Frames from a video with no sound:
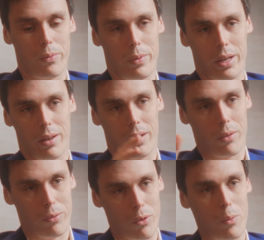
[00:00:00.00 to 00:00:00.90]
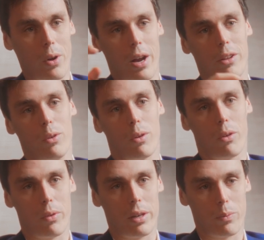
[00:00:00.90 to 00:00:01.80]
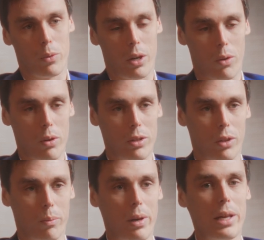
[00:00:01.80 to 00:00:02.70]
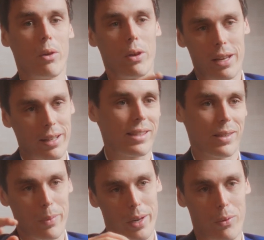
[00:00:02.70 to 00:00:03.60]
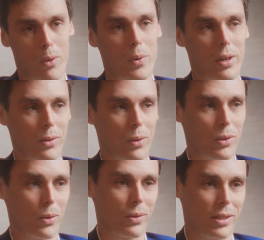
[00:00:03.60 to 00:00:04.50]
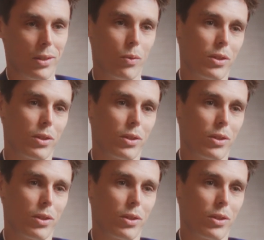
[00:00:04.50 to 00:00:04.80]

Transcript: my former idol of AS Monaco and not play against my former idol. So this was